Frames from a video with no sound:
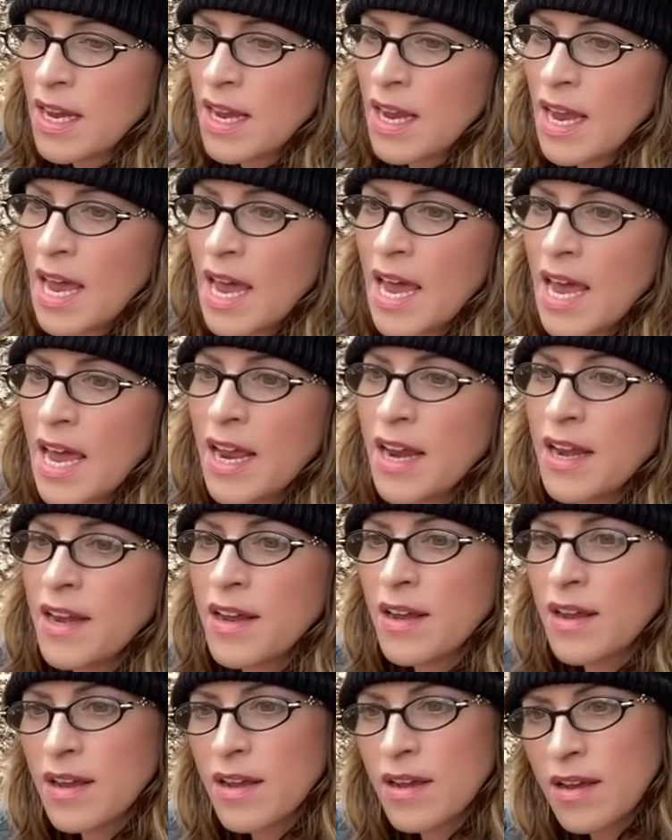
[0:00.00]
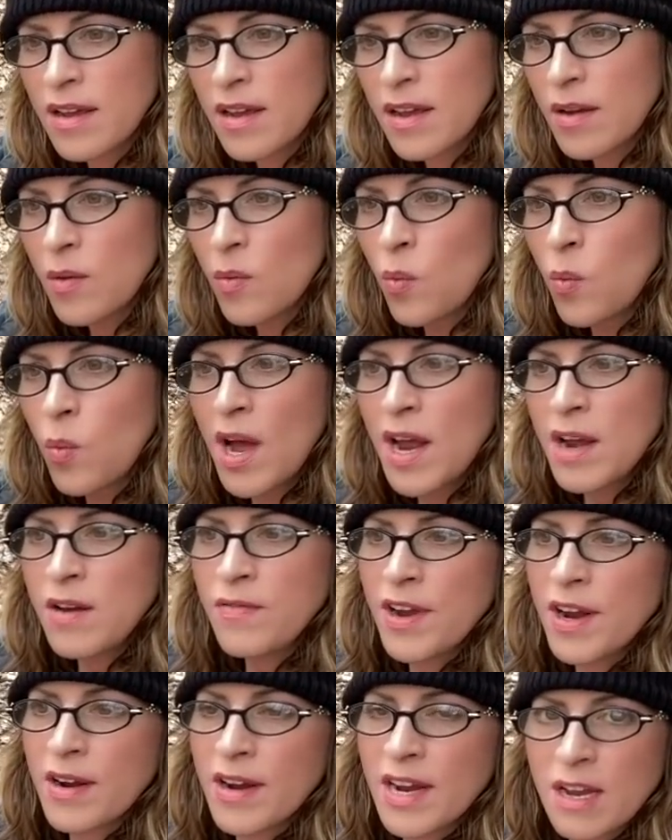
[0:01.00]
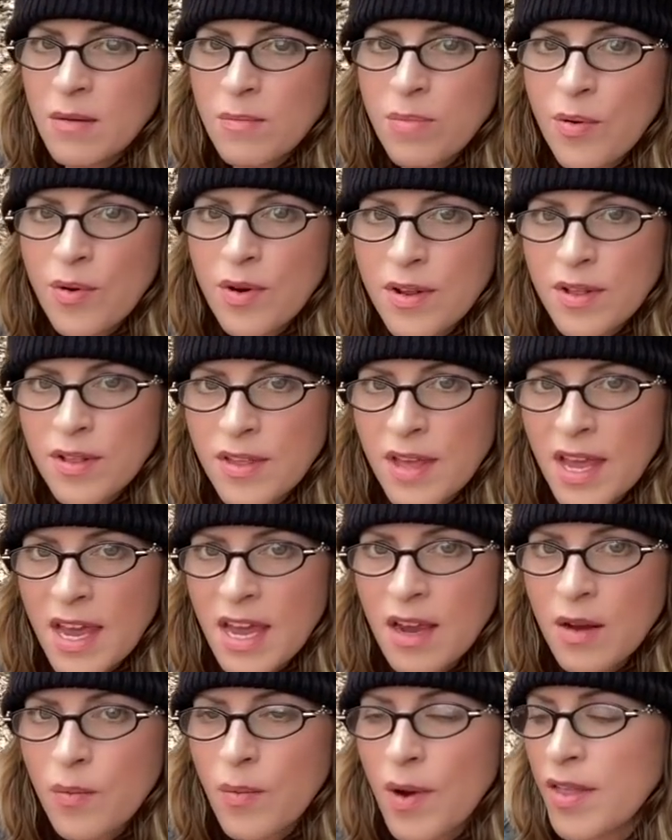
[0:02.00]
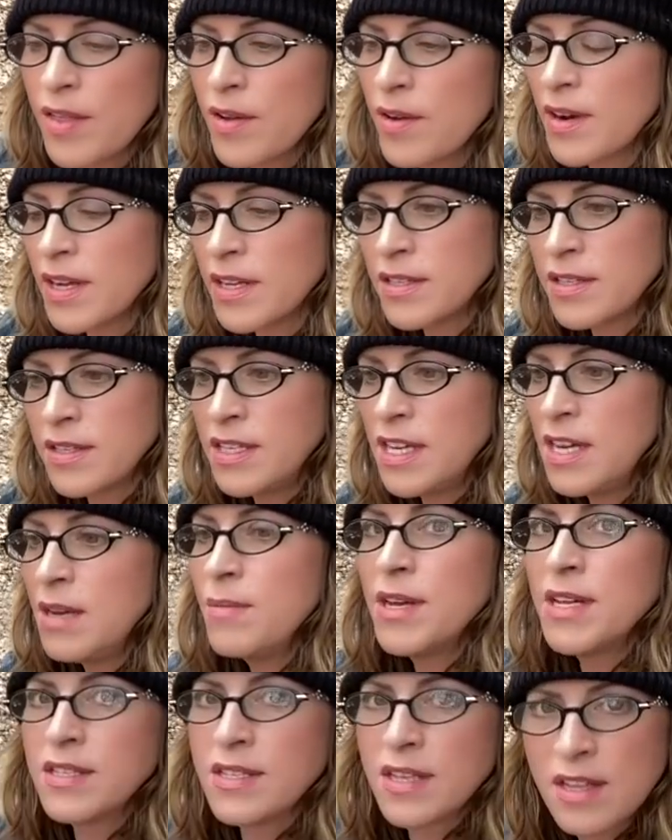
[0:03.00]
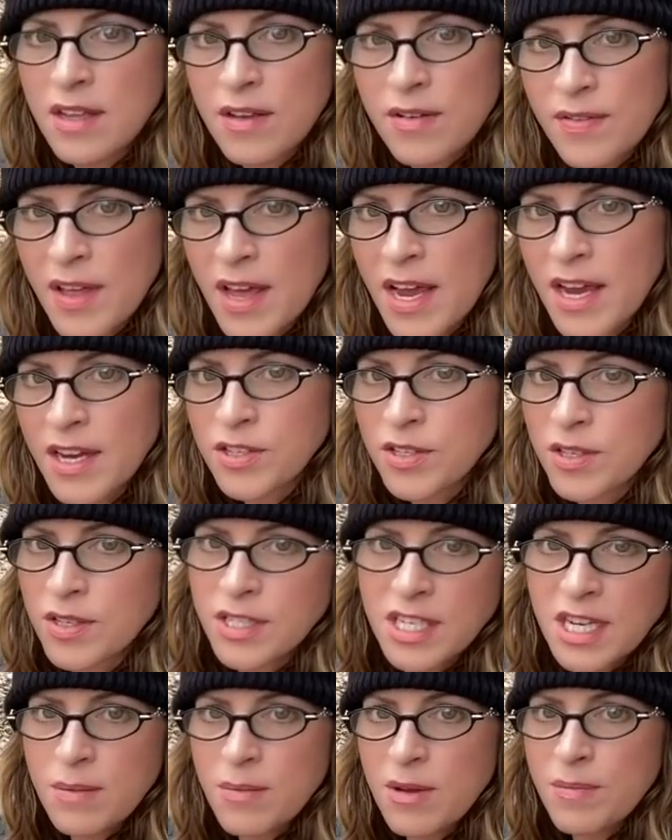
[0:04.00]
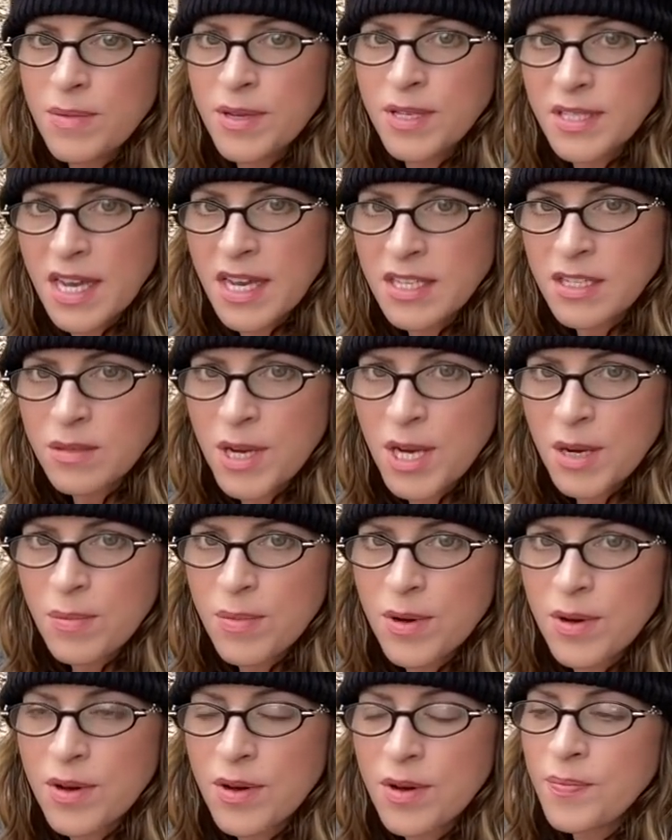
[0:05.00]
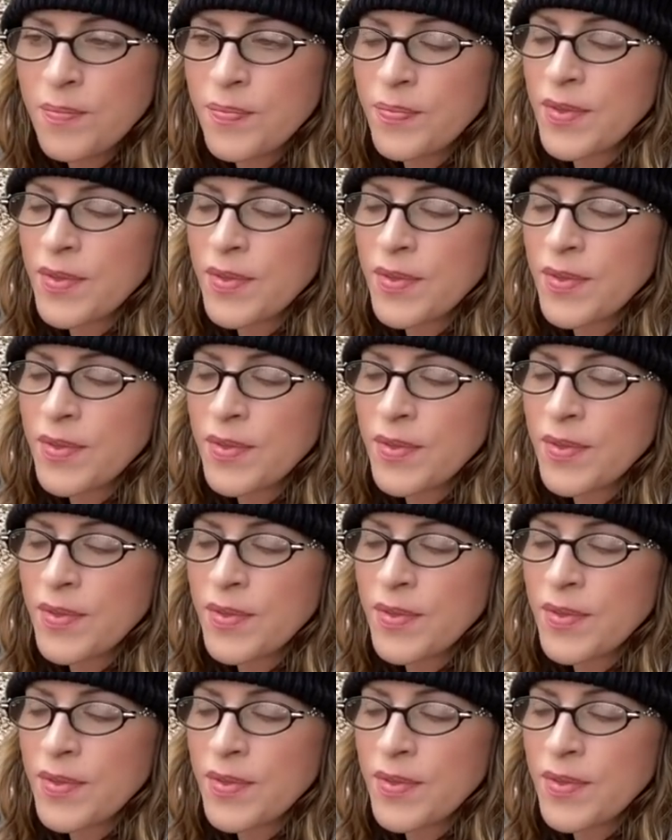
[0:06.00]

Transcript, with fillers: And one very important thing, whether it's demons in the flesh or demon possessed people,